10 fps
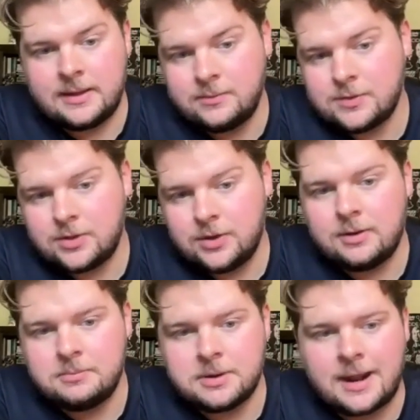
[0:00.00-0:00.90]
it was
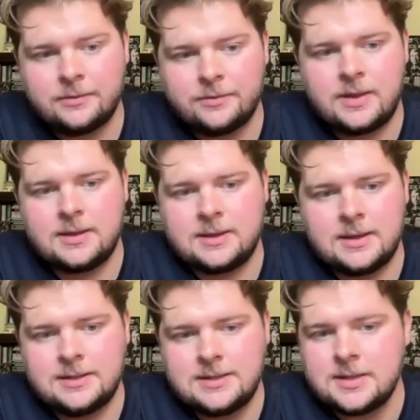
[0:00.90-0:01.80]
good, but I don't think
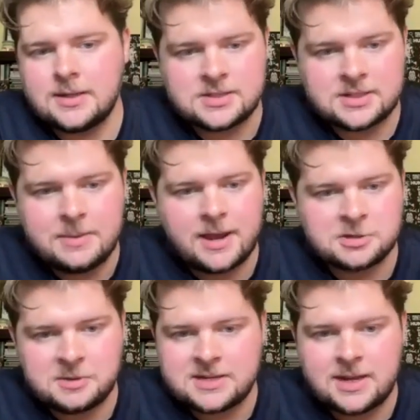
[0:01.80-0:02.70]
it didn't exceed my
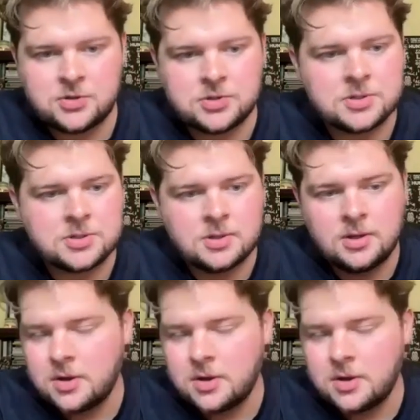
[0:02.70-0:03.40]
expectations.